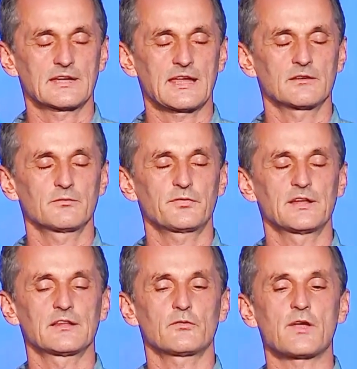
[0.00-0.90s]
again,
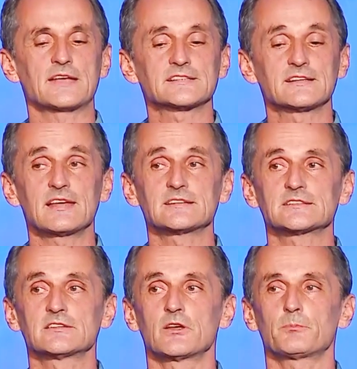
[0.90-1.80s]
feel the
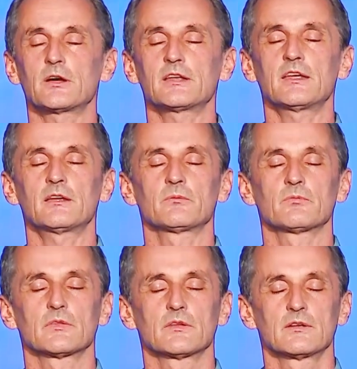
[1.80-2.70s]
resonance in your body,
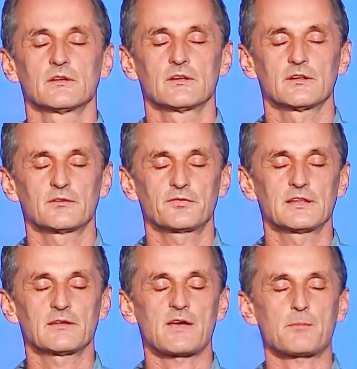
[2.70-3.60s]

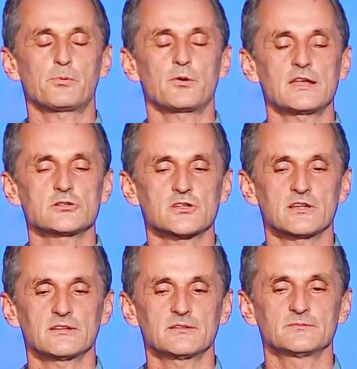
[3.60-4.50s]
feel the
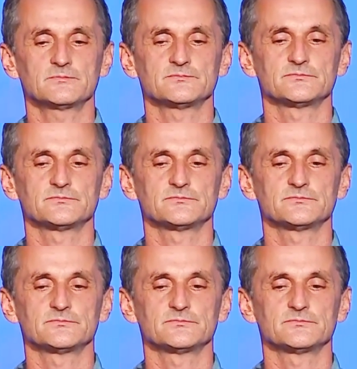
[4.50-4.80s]
vibration.